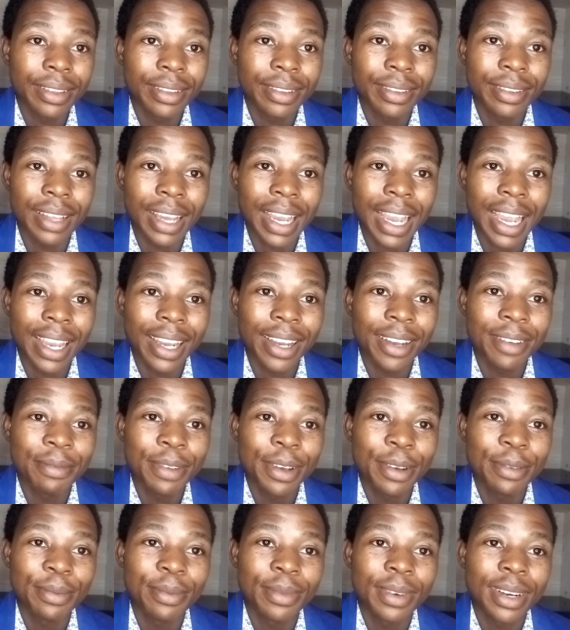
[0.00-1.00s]
i
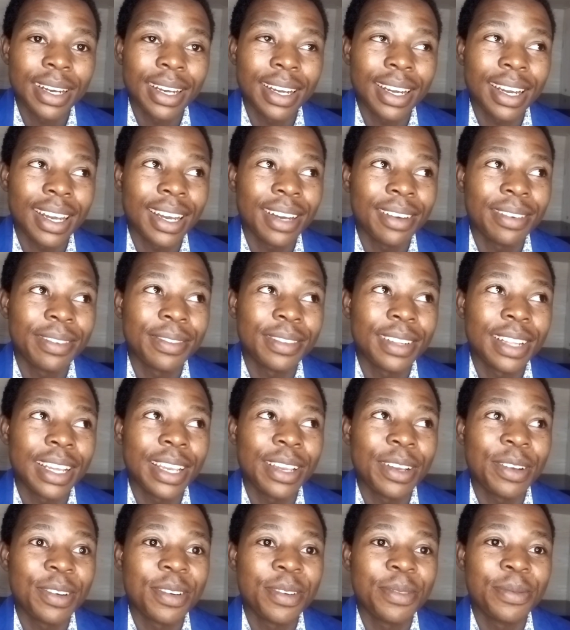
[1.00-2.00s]
remember after
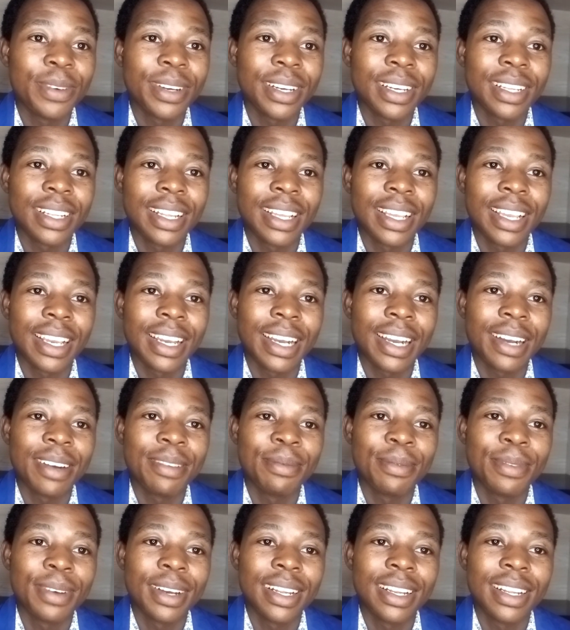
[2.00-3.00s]
incorporating a
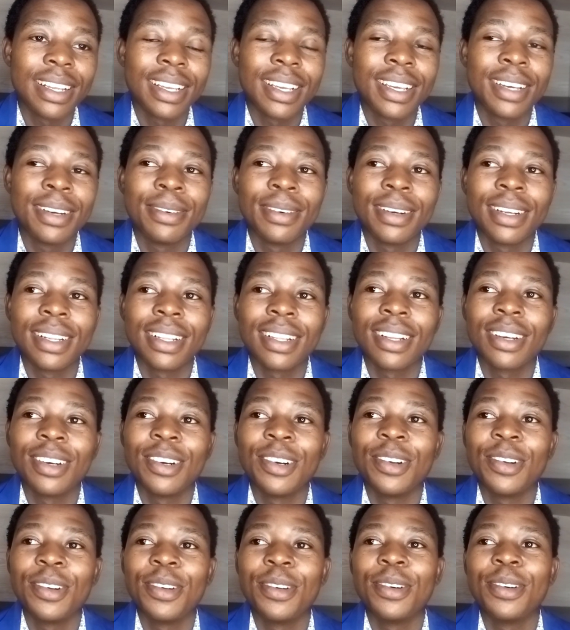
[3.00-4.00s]
company ke batla go
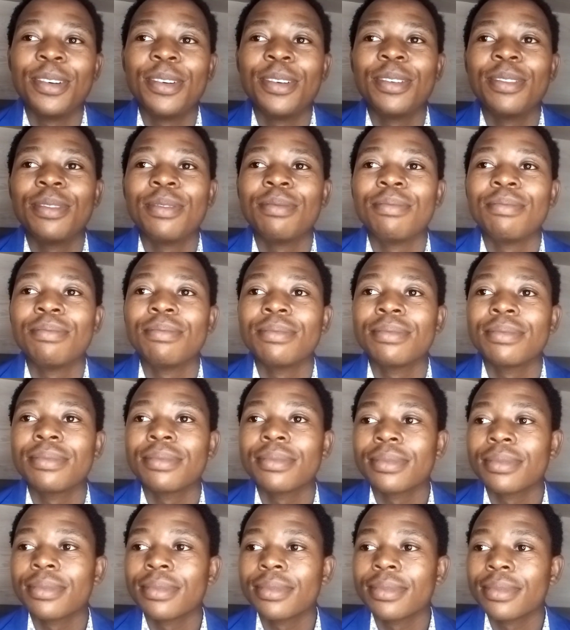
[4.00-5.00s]
lo
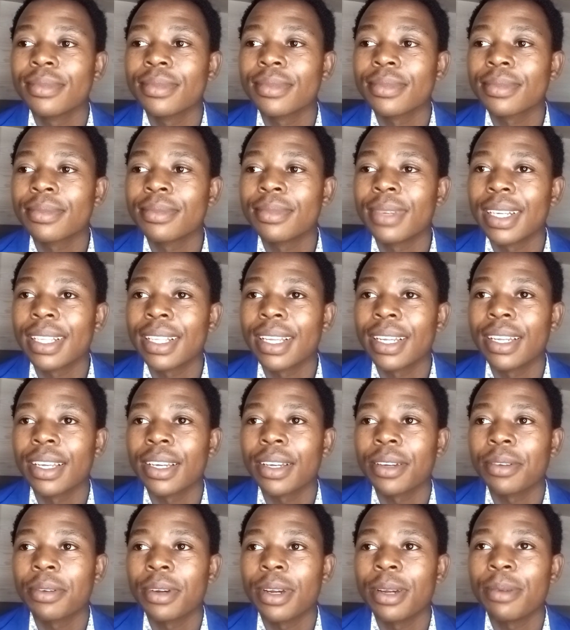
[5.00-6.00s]
batla
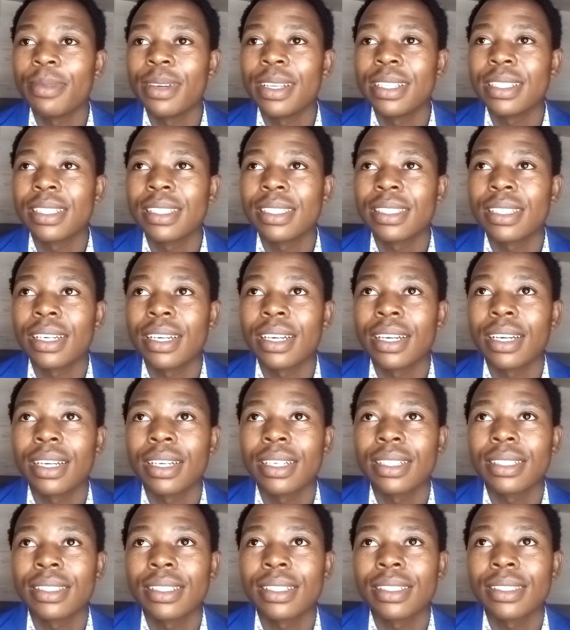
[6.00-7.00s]
di-requirements tsa
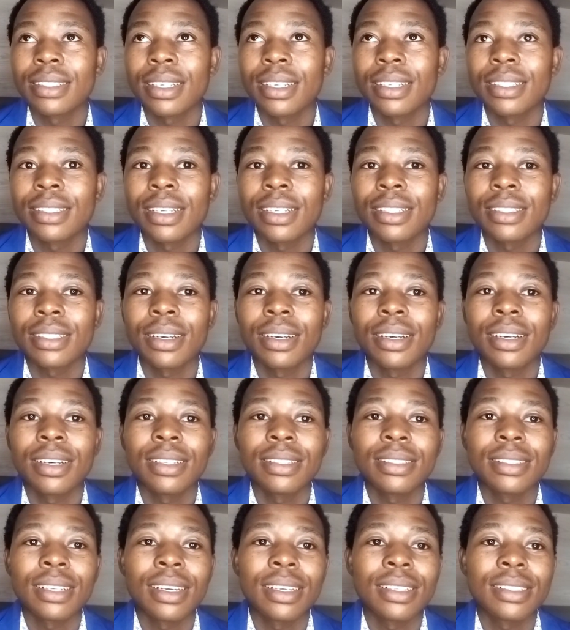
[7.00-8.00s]

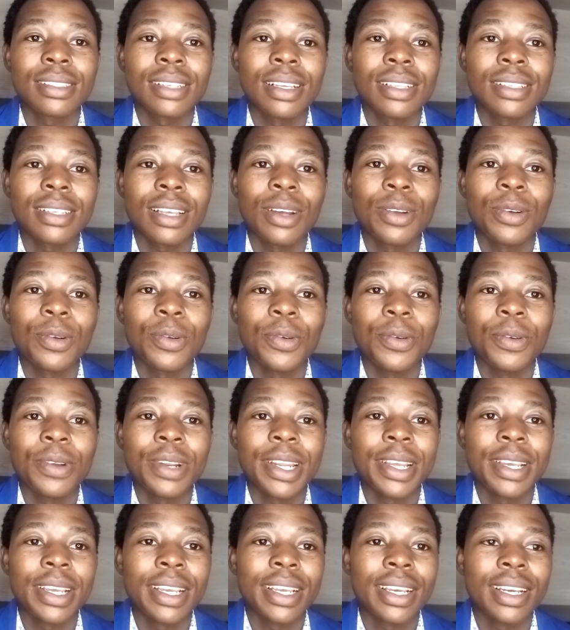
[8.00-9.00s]
tsa loan
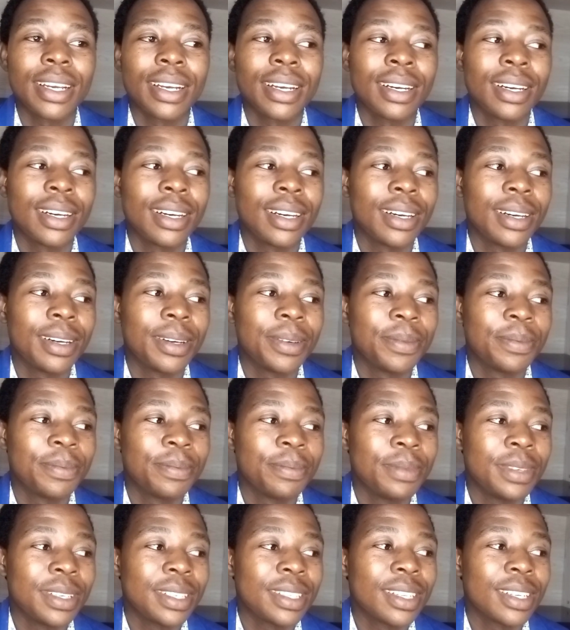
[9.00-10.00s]
uh,
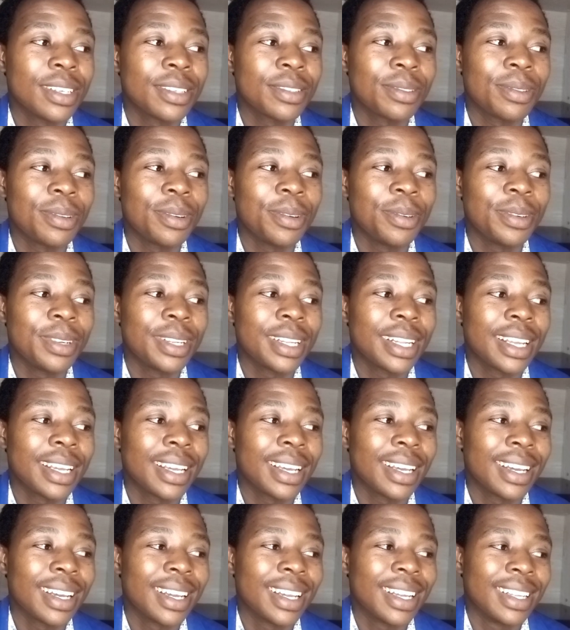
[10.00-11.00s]
business loan
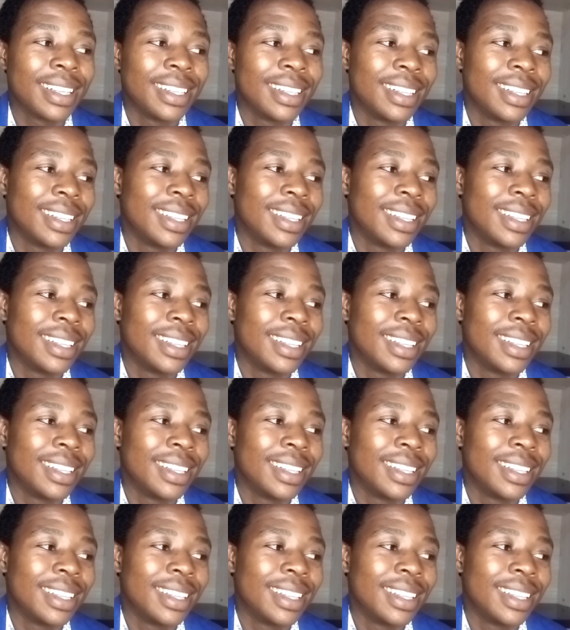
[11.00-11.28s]
and